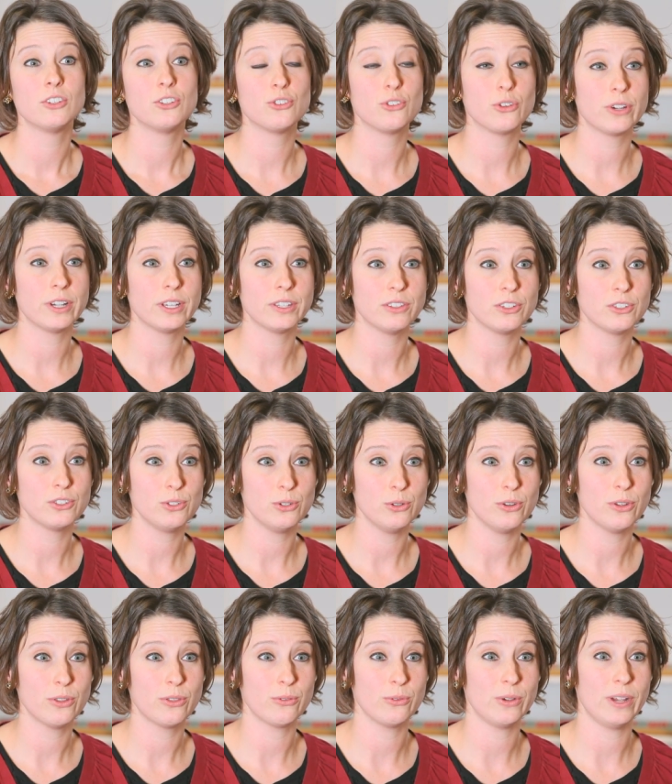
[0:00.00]
during the two
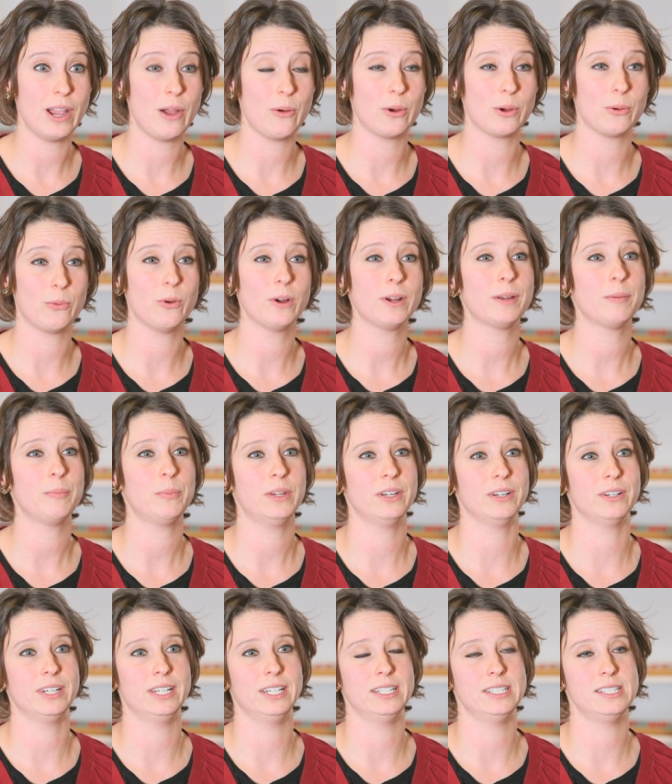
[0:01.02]
to three hour work
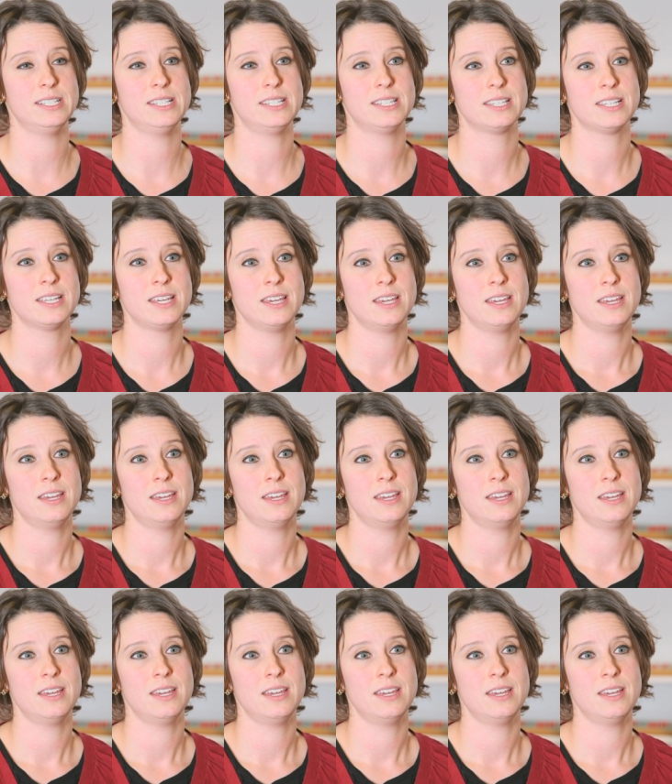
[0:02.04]
periods,